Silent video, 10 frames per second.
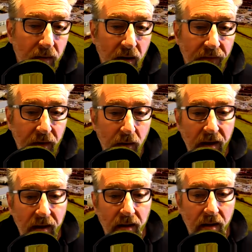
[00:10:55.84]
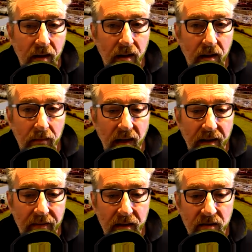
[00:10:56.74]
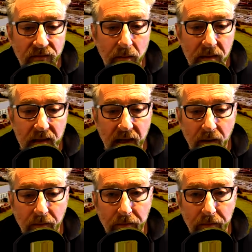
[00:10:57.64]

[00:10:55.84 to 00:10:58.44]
if you're looking at this from the town,